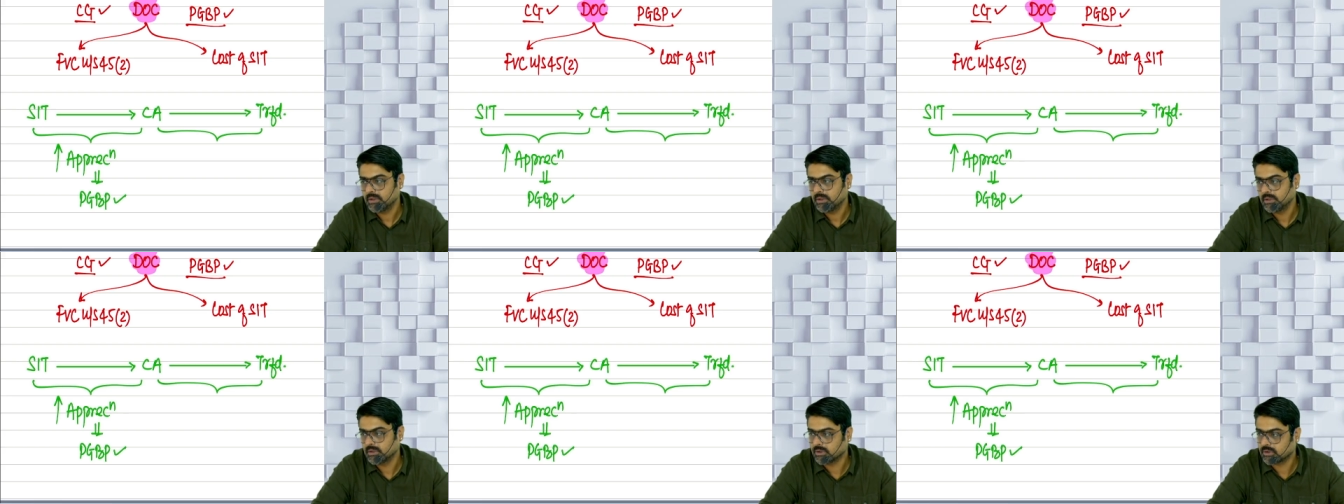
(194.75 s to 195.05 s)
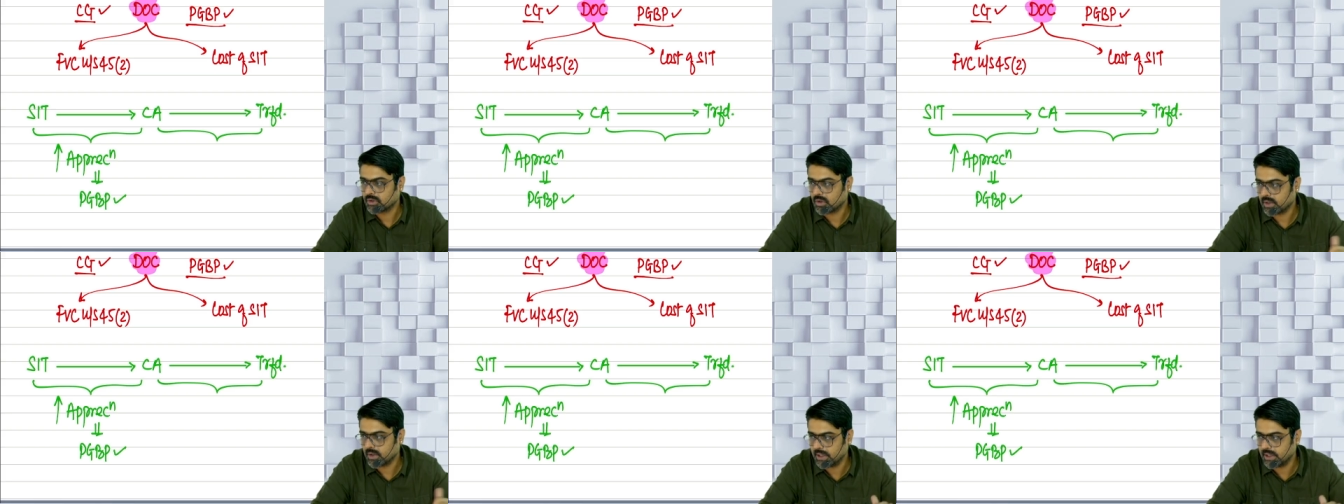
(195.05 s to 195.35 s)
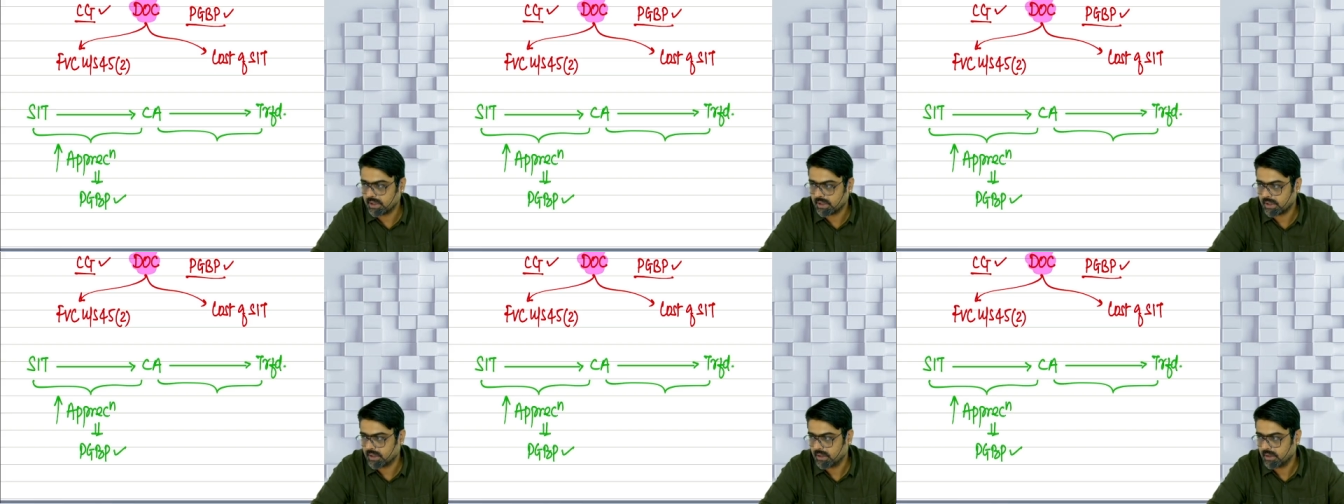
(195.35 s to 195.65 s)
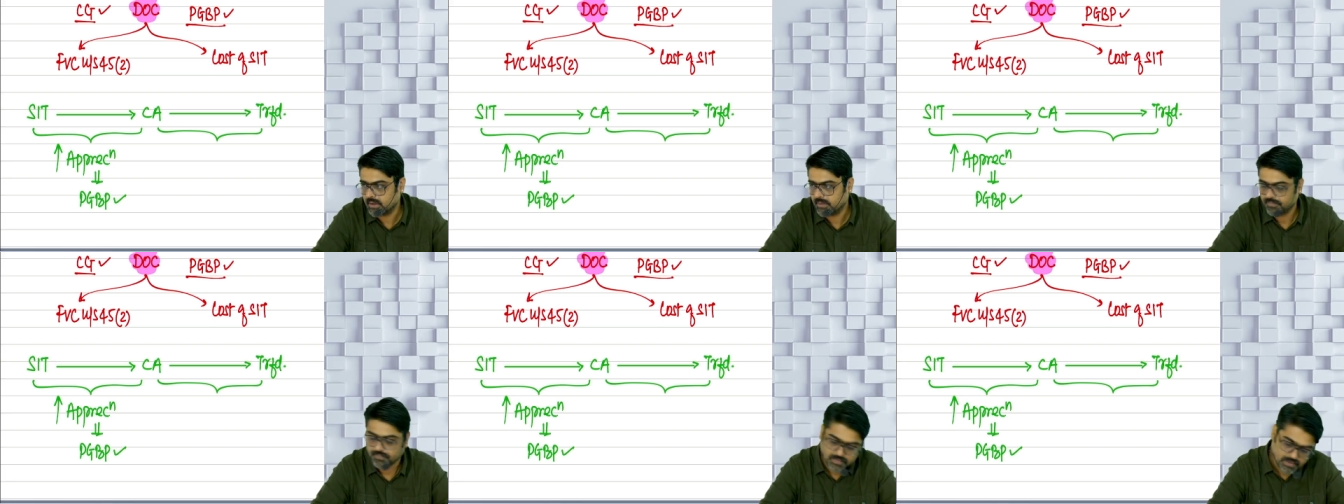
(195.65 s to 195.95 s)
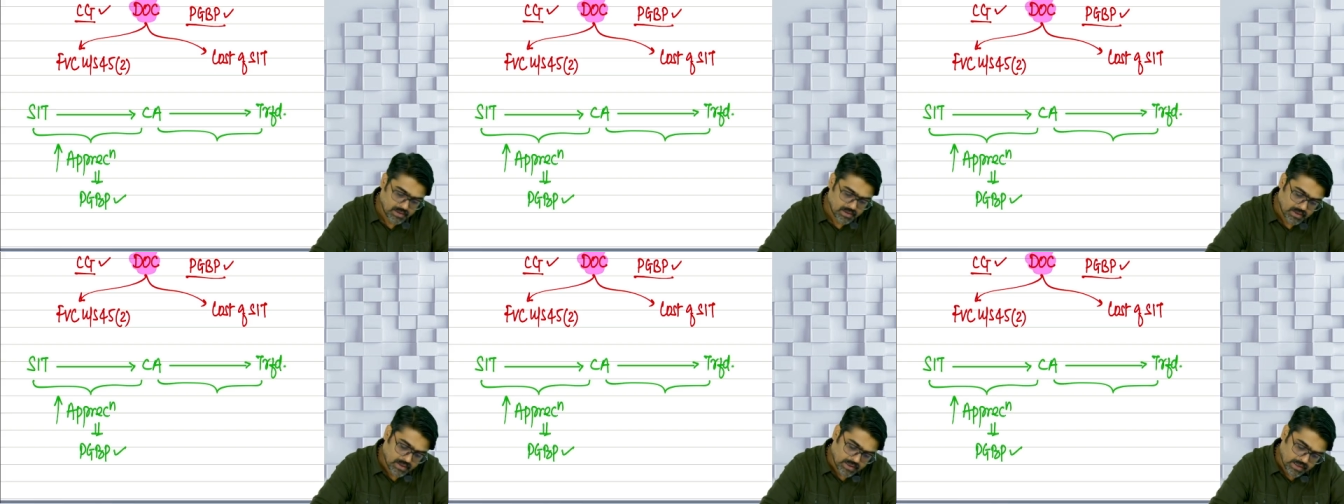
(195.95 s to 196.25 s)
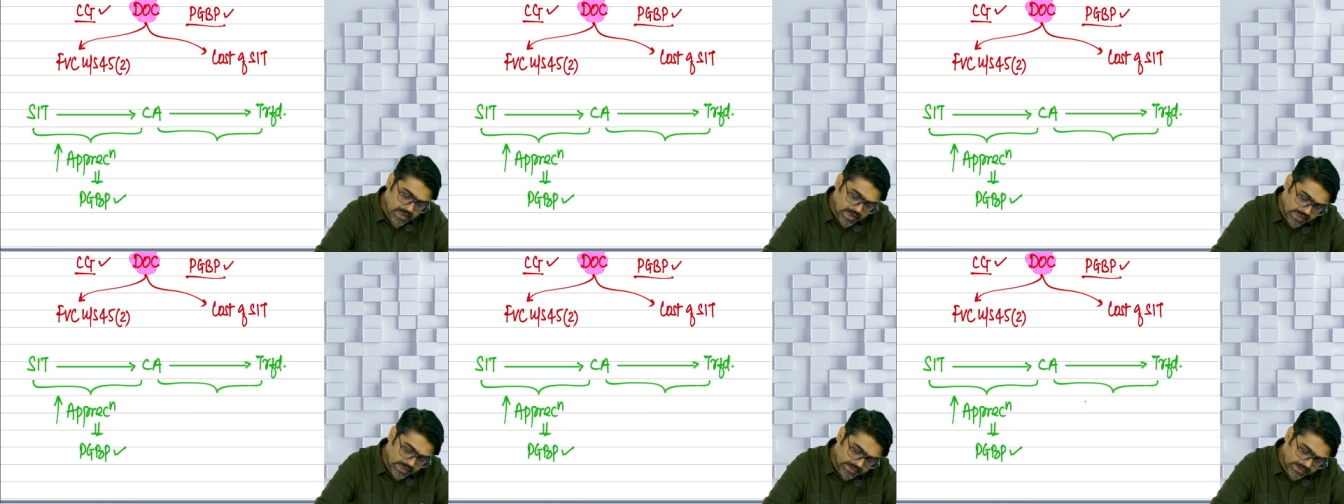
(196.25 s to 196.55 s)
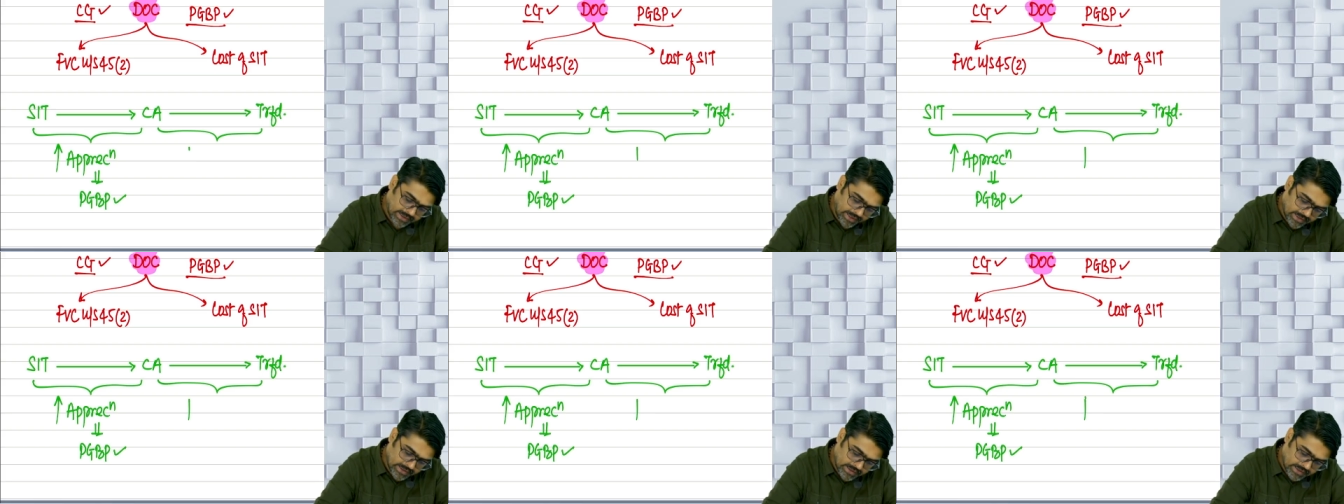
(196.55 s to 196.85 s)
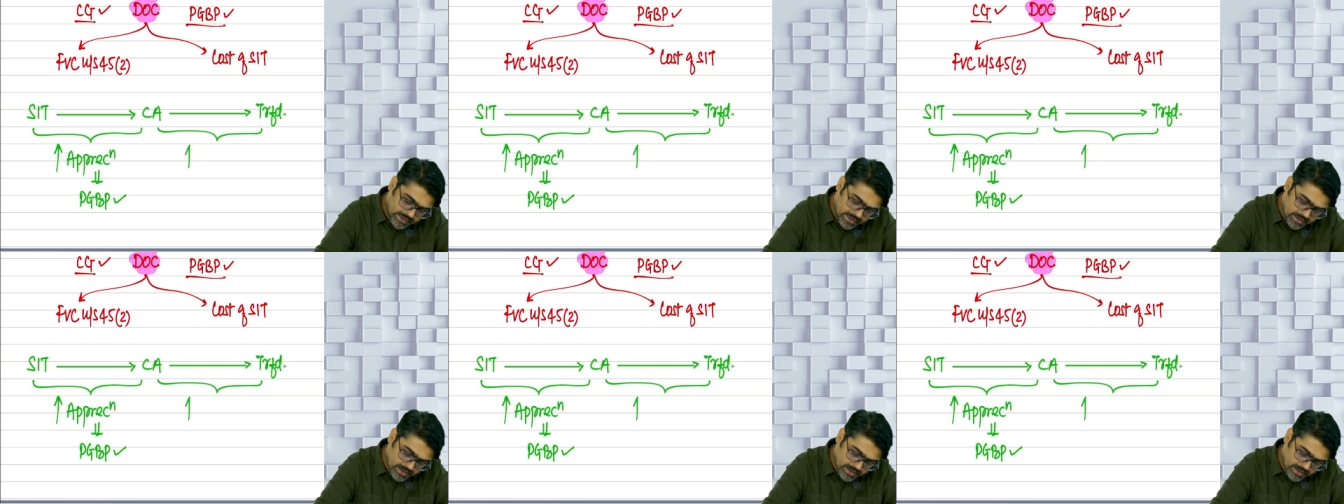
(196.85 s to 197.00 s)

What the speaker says: stock in trade. And any